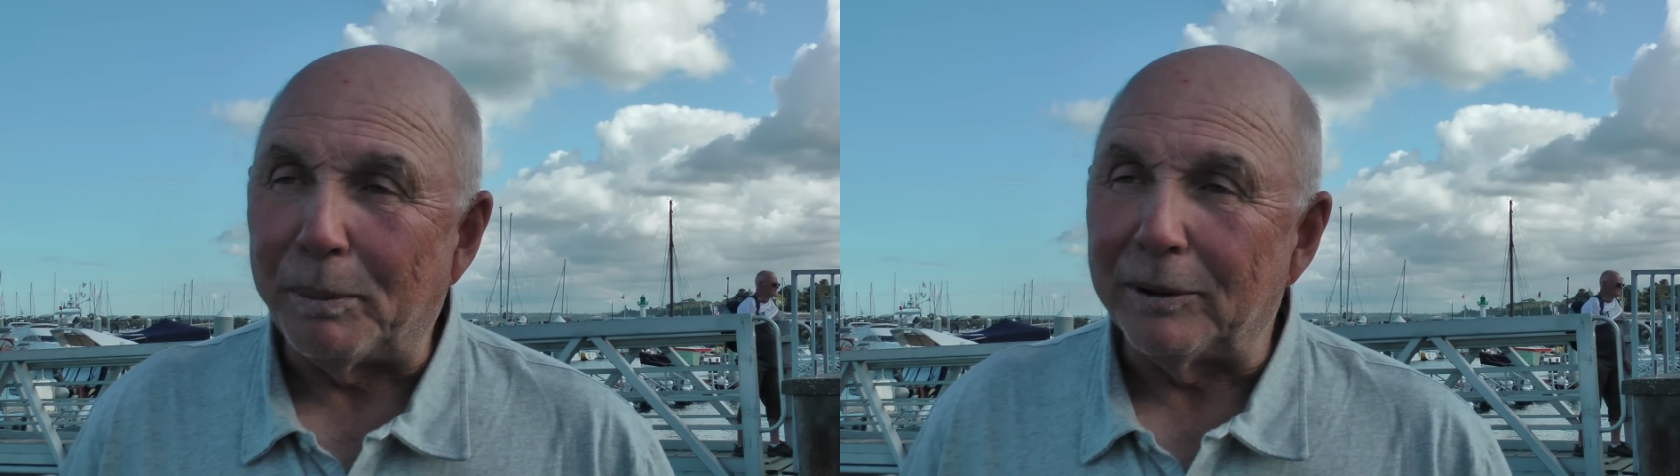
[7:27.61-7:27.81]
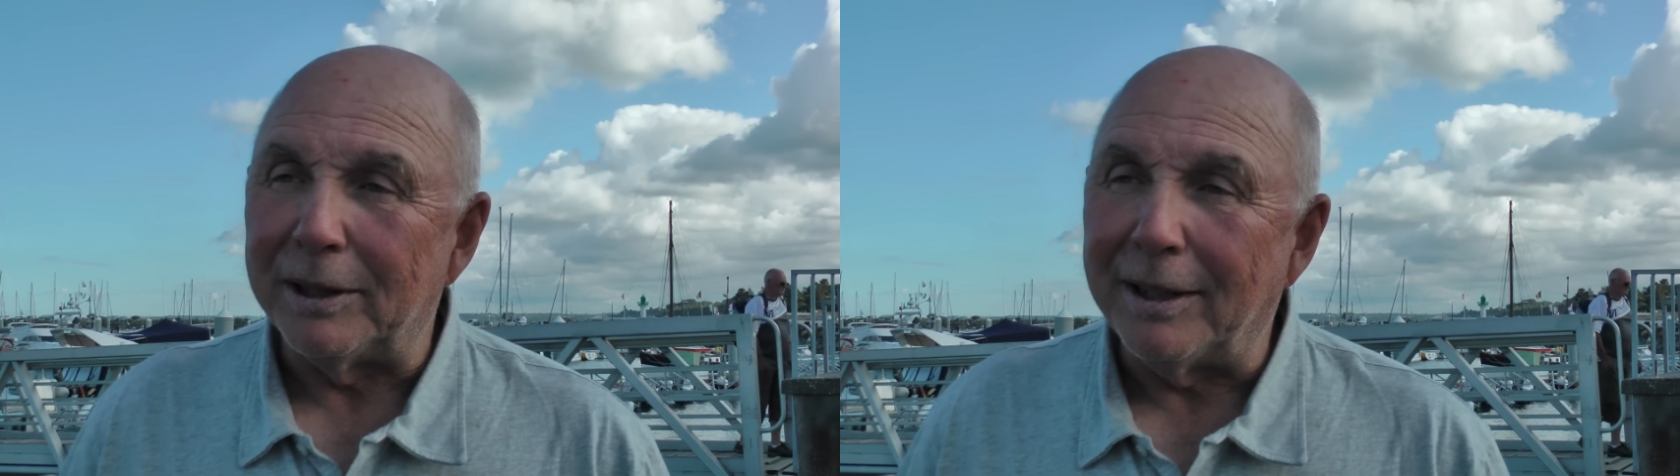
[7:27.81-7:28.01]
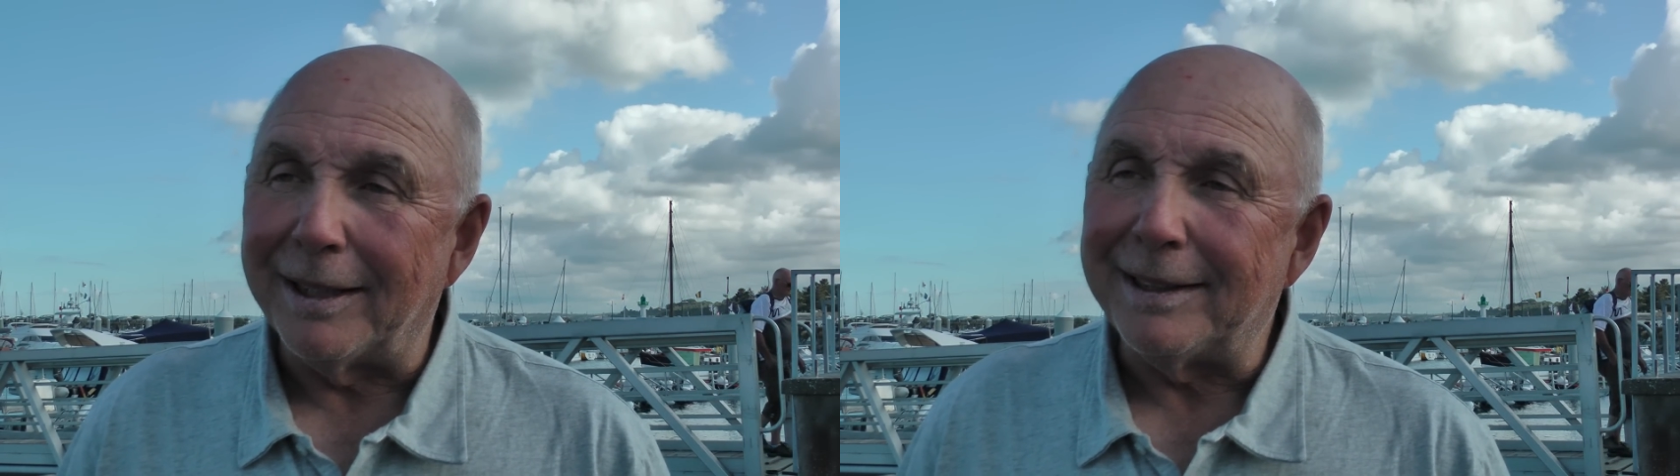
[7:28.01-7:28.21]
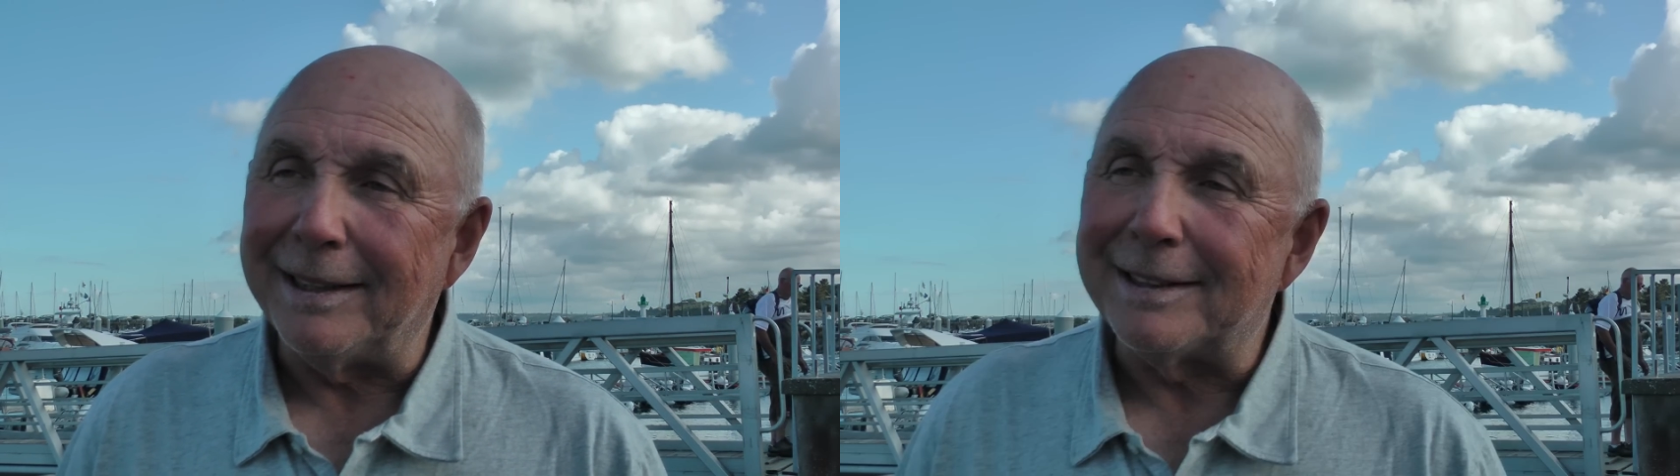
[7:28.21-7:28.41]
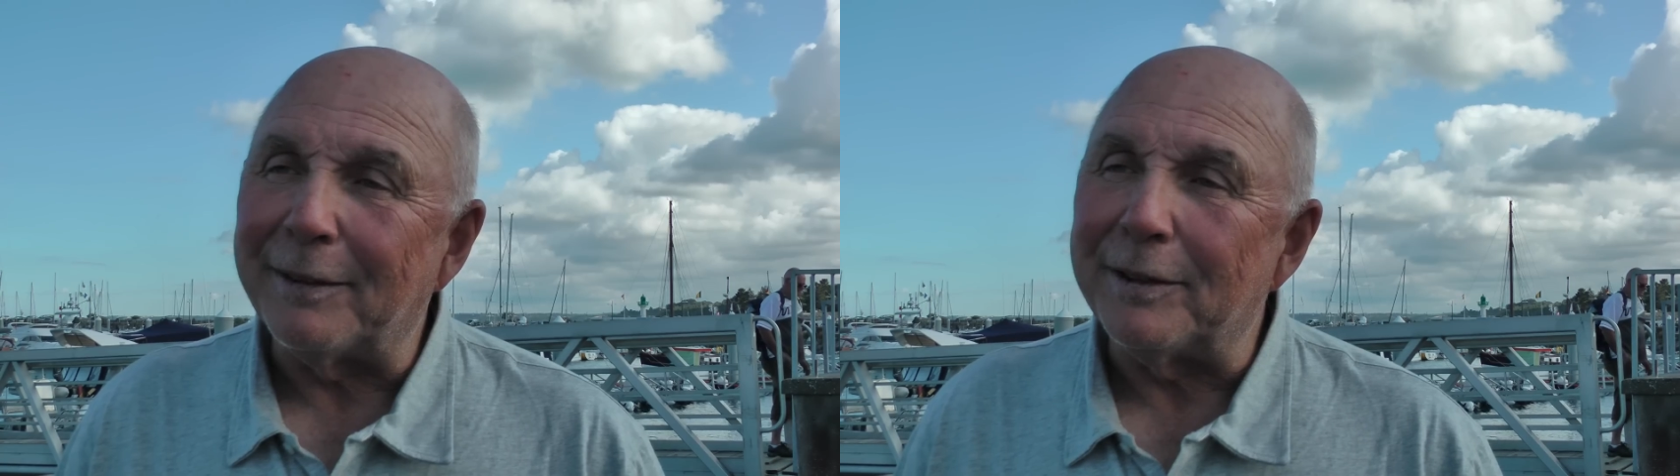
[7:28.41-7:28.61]
built in
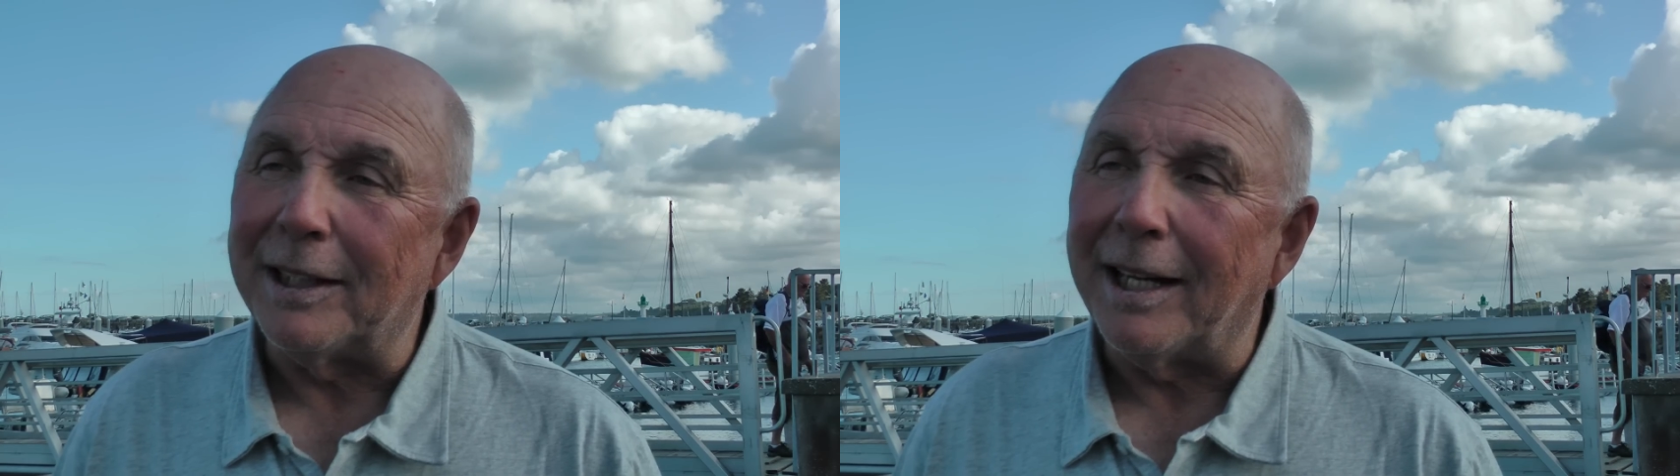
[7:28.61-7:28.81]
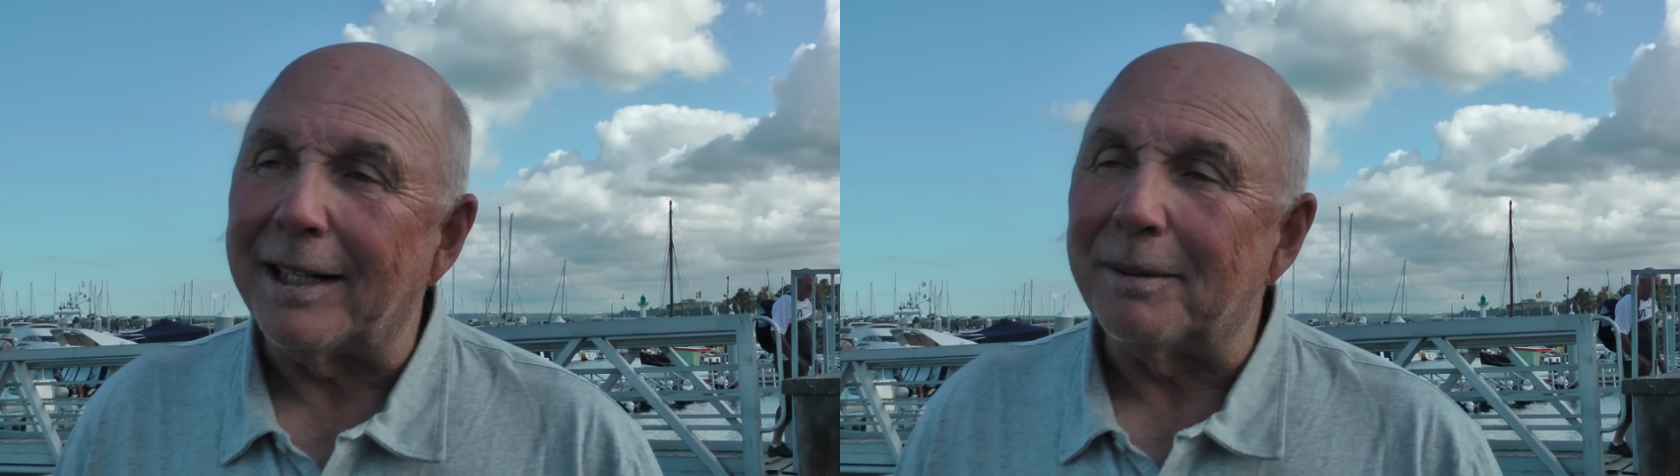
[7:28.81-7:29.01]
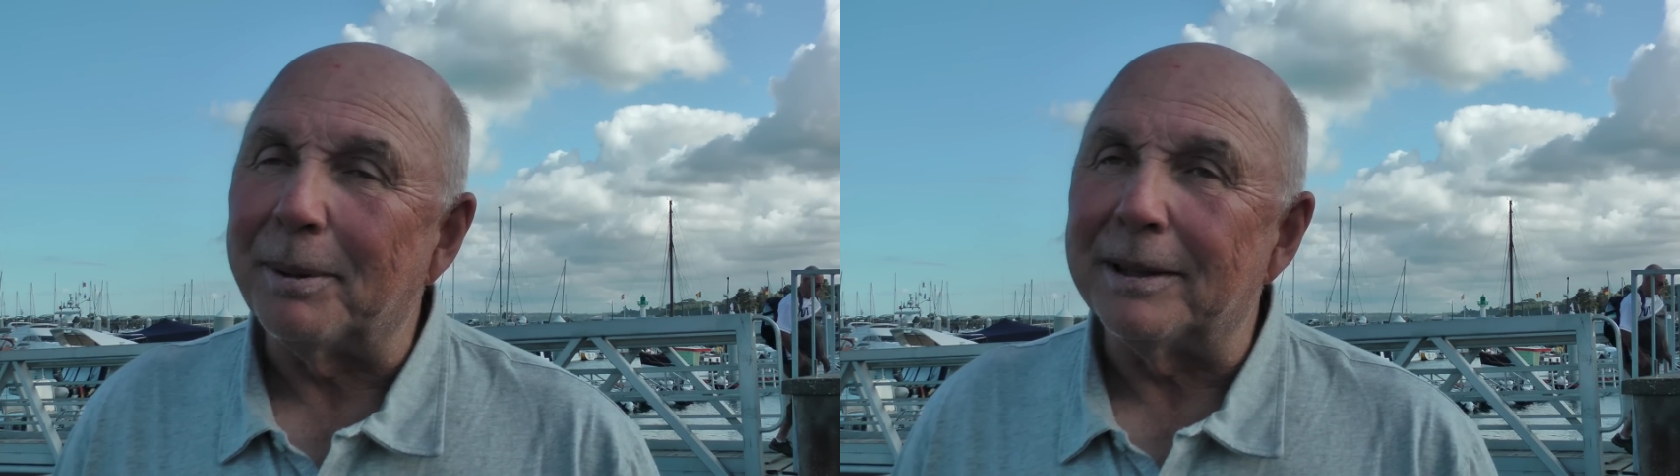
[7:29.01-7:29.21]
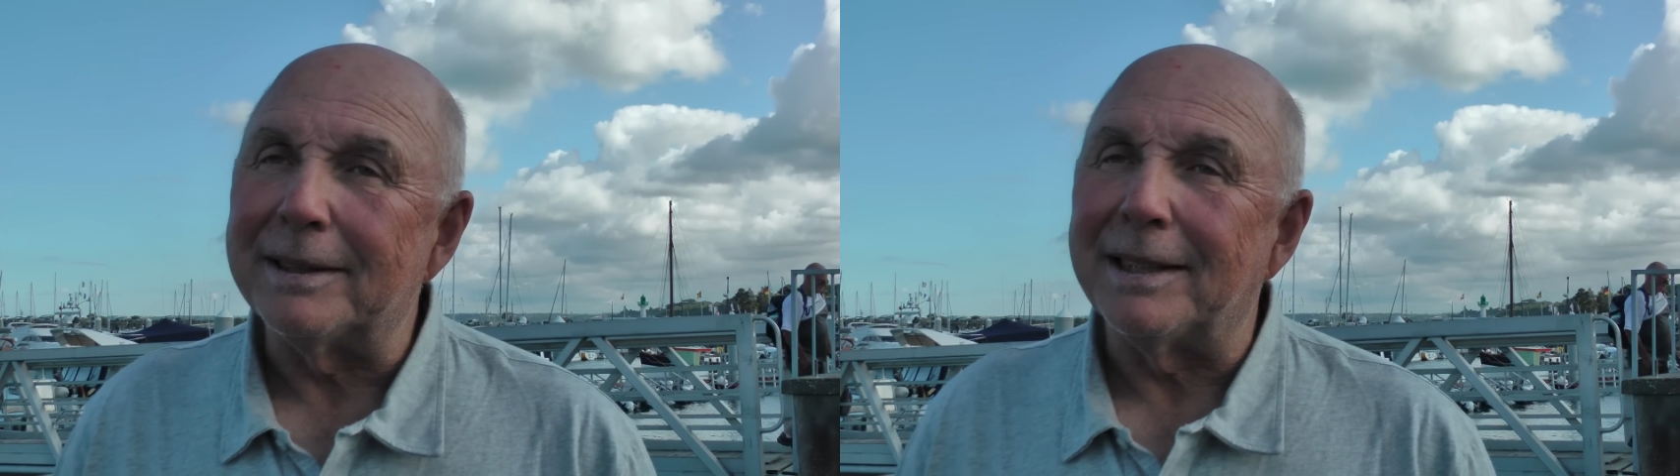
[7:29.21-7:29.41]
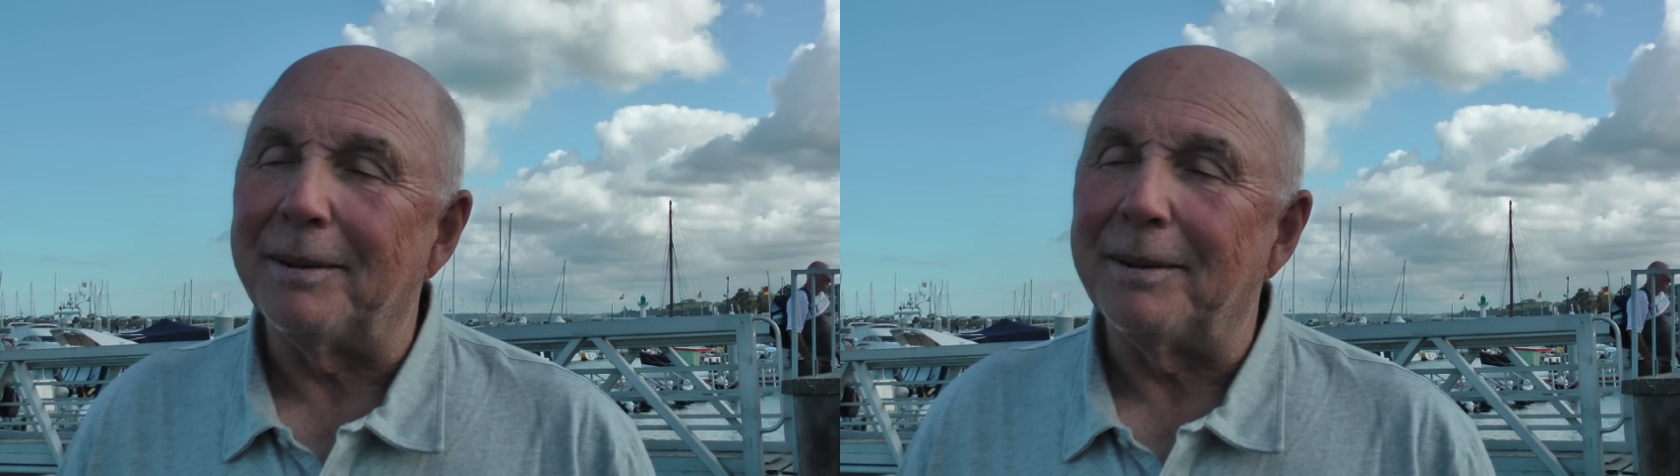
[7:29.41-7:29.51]
1978, but